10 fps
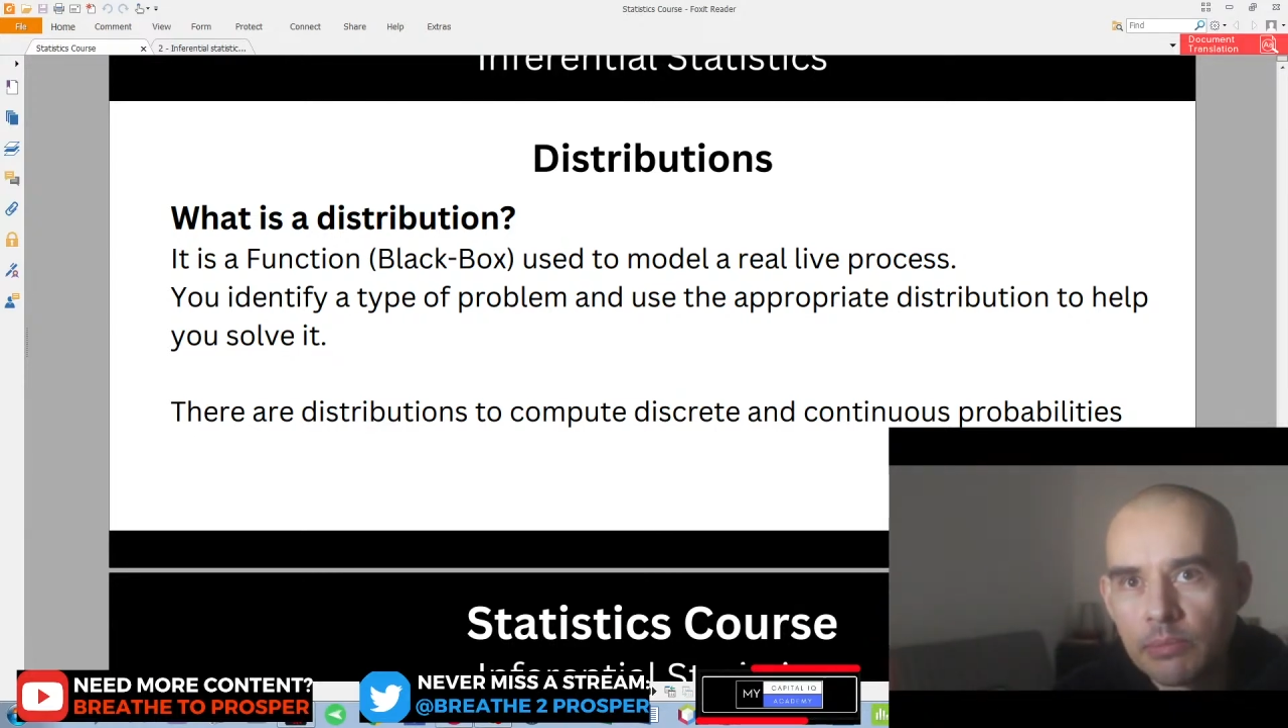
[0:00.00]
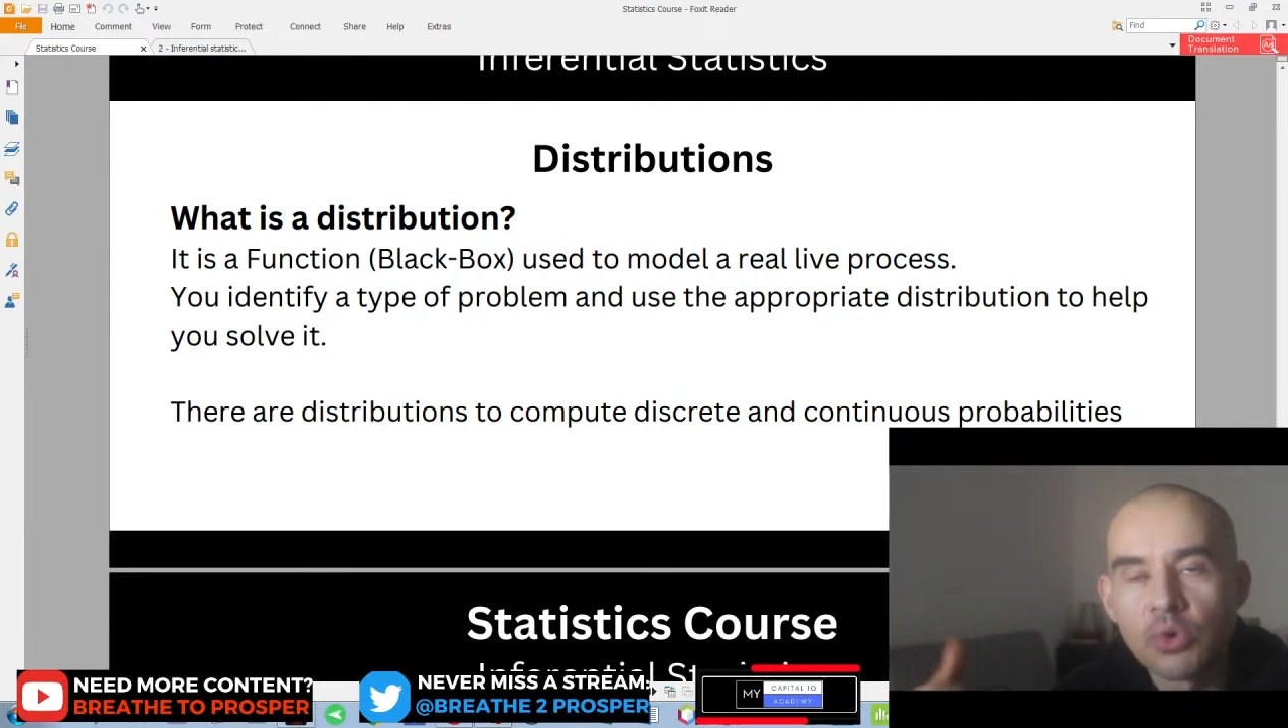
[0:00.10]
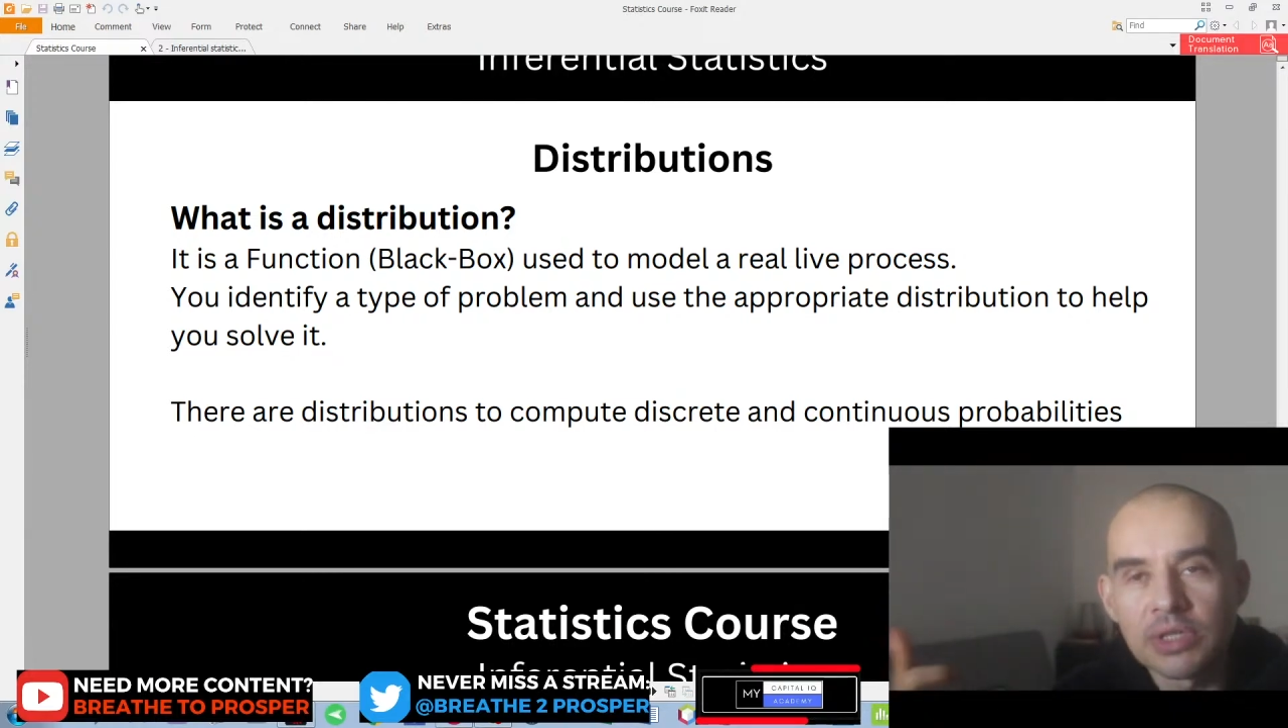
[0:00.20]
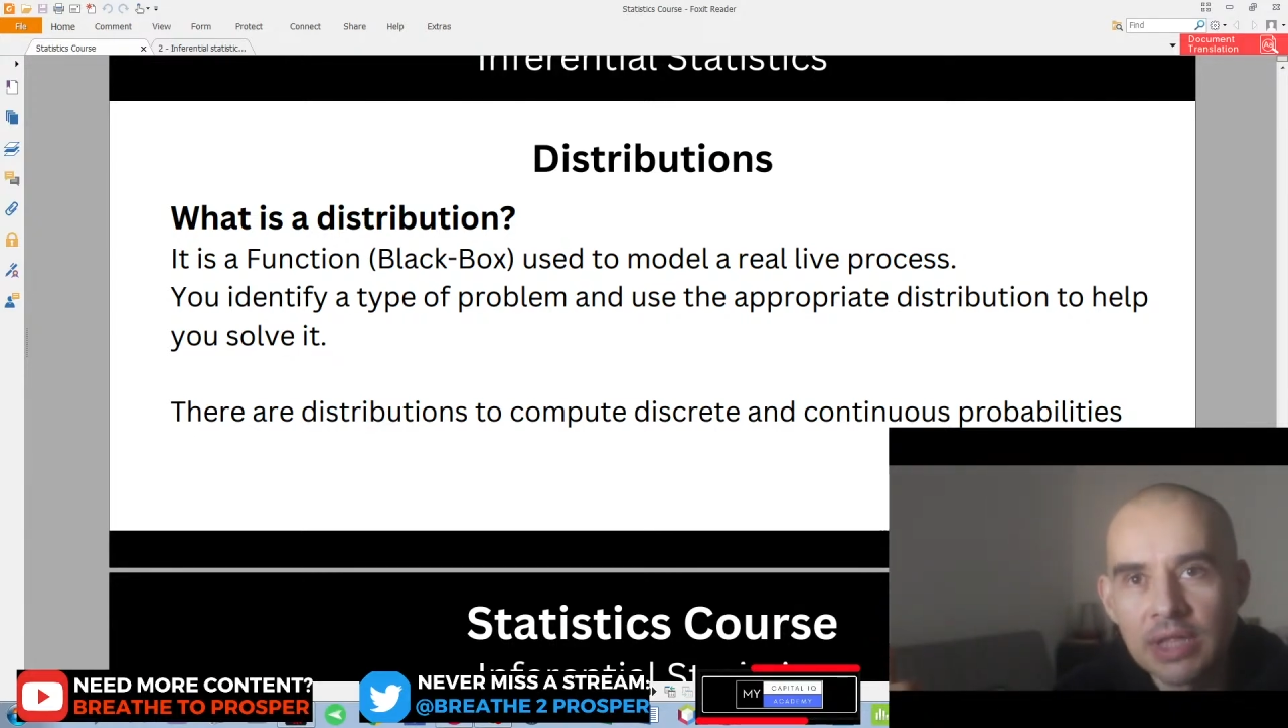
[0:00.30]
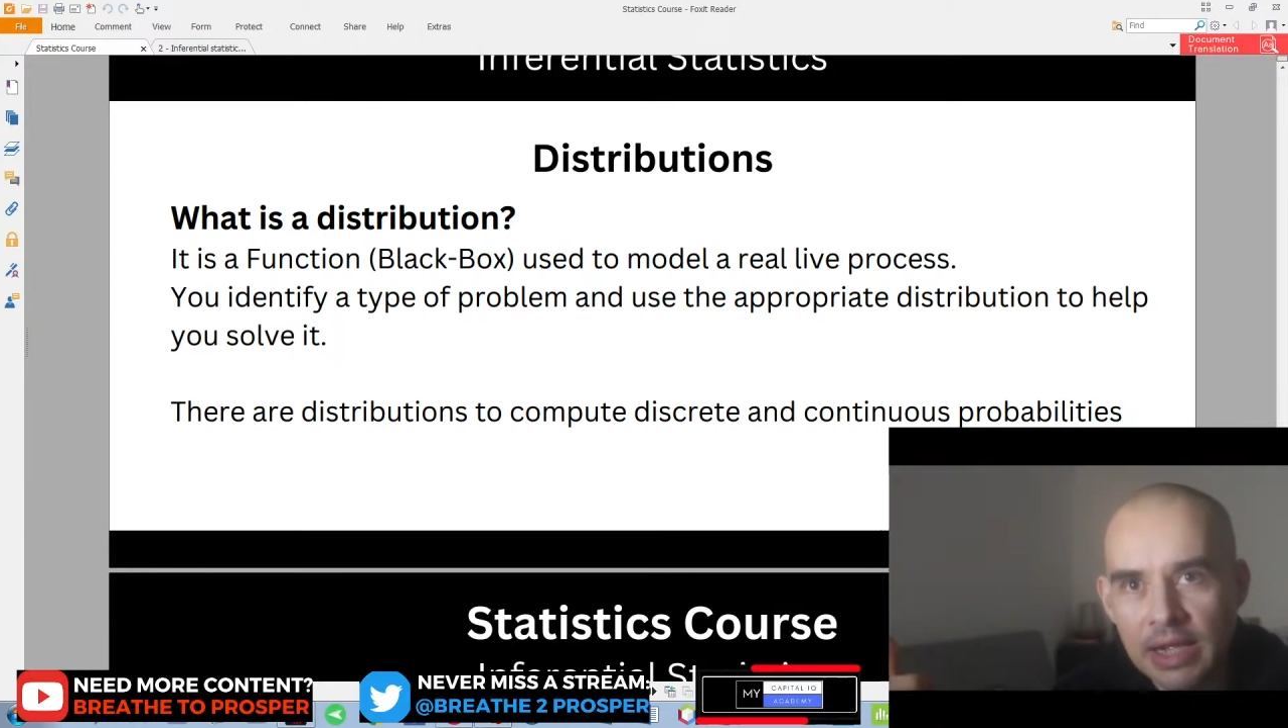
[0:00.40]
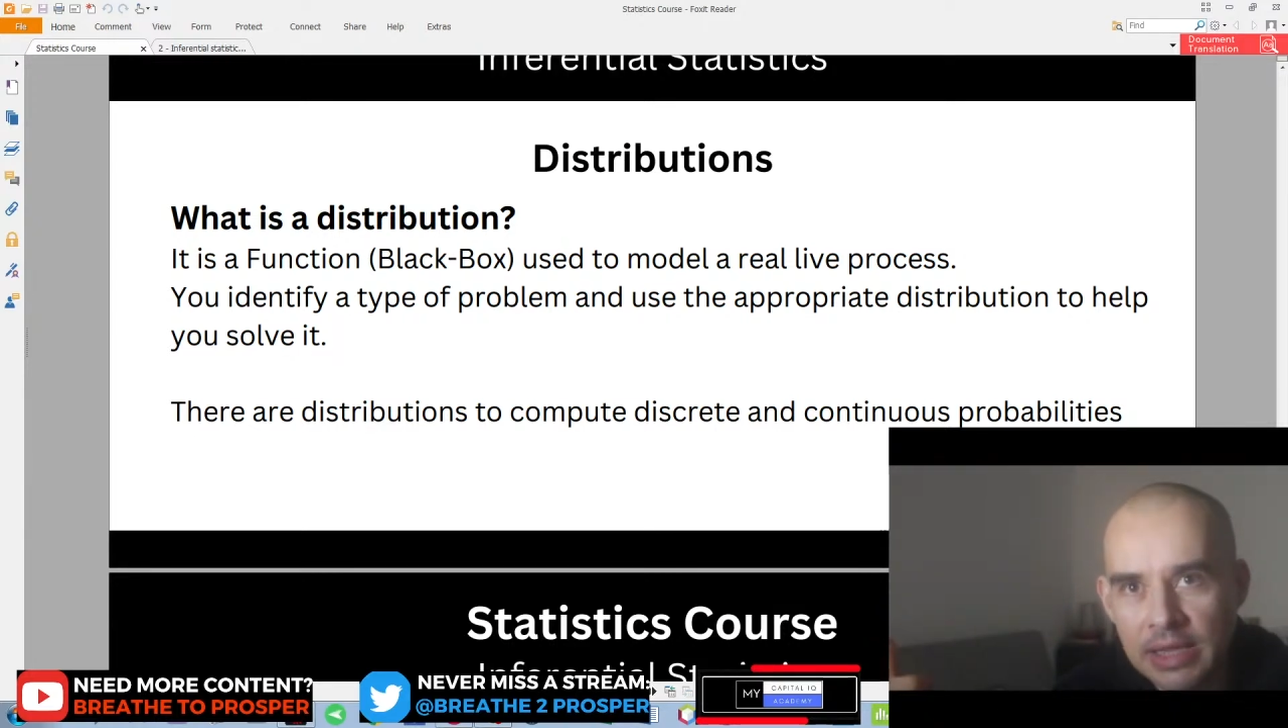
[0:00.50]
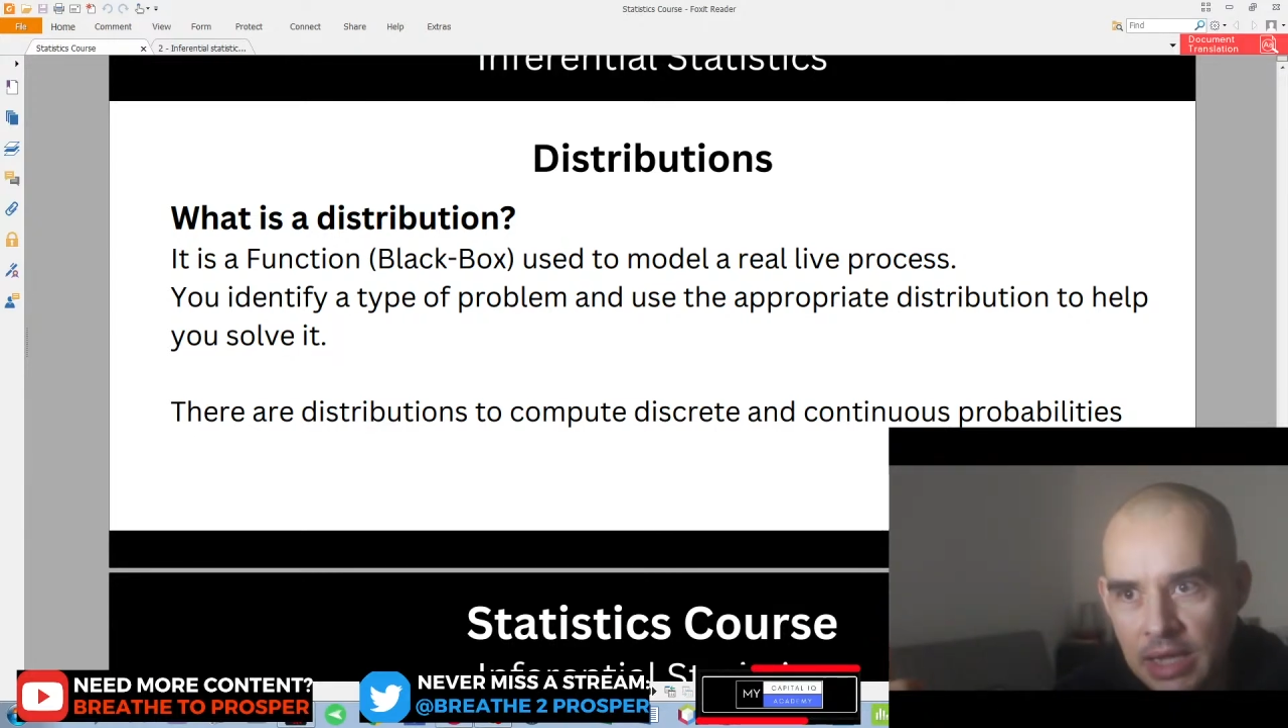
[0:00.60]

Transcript: most likely